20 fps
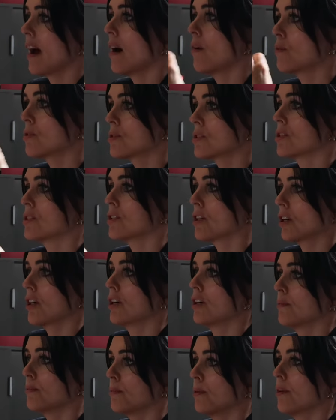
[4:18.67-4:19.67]
that was the
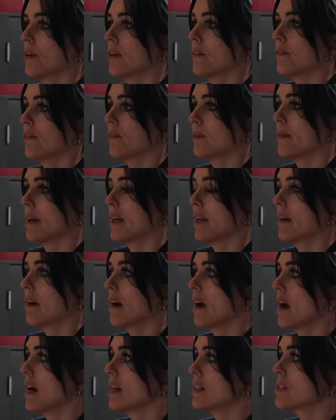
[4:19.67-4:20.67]
turning point for me.
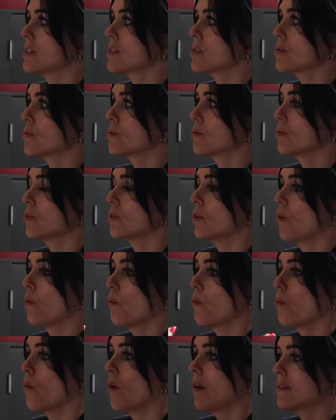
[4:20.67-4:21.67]
And,
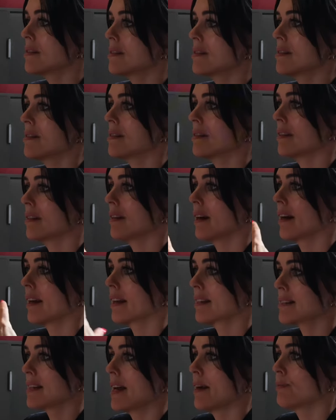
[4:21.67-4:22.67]
once I'd
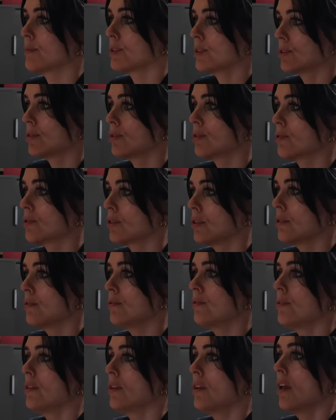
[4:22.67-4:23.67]
accepted
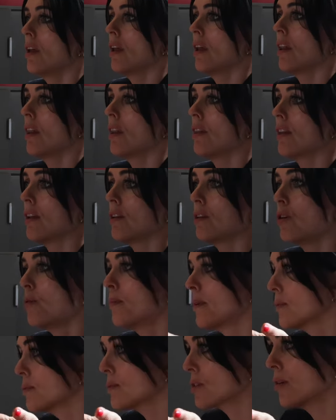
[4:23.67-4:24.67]
truth that
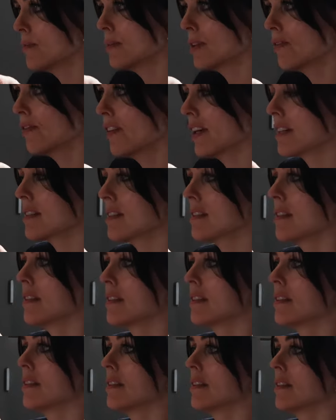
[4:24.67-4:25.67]
nobody was coming to fix
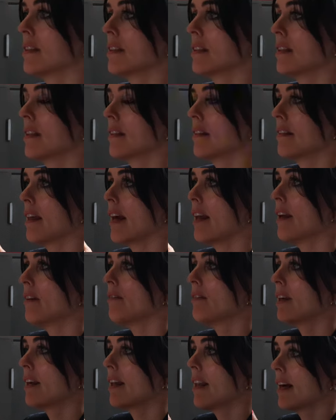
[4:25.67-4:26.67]
it, then I
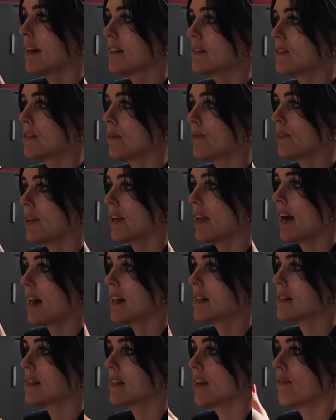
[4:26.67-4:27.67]
realized something
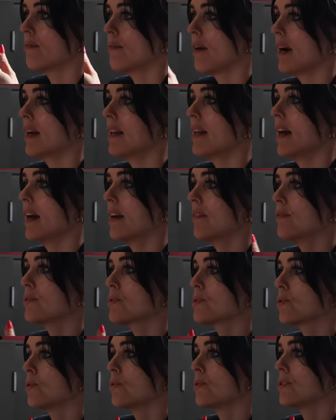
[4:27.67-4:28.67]
else. If my life
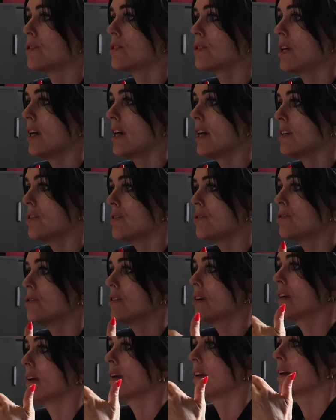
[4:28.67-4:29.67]
is going to change,